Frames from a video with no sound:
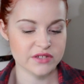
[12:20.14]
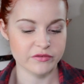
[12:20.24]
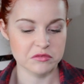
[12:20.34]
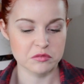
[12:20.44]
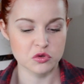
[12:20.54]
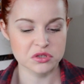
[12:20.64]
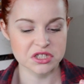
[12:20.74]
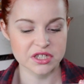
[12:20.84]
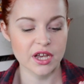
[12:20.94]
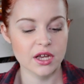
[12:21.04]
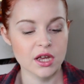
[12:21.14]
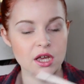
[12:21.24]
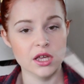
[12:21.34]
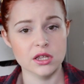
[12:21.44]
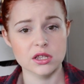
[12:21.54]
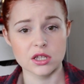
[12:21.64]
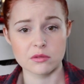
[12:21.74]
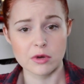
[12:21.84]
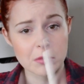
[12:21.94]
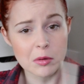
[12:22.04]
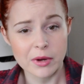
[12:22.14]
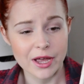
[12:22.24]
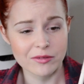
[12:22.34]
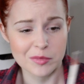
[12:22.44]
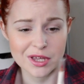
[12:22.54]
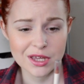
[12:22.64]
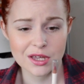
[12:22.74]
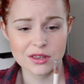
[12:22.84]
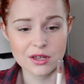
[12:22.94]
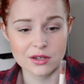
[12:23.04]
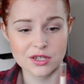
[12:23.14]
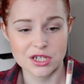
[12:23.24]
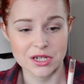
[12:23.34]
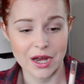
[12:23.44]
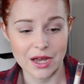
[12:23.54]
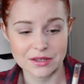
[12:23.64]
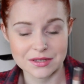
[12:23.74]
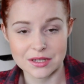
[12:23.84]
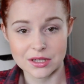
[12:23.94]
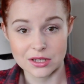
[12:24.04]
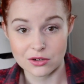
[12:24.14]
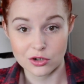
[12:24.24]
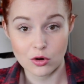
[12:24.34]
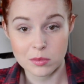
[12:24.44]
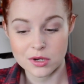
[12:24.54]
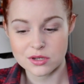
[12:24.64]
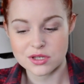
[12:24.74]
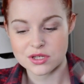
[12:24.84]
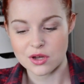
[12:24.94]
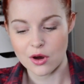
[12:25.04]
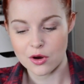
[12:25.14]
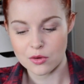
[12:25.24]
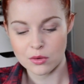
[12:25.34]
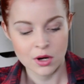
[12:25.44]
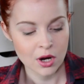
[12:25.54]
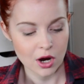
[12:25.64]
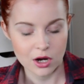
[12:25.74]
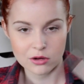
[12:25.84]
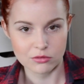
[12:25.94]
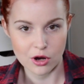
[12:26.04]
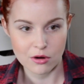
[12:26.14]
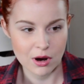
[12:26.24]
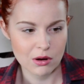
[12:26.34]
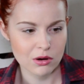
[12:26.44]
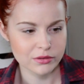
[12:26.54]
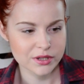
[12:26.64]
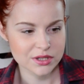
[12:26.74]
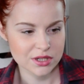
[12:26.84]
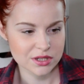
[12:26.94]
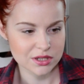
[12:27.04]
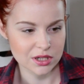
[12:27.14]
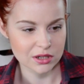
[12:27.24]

is from a multi-set that my mum gave me that she'd had sitting in her cupboard, so I don't know how old this is.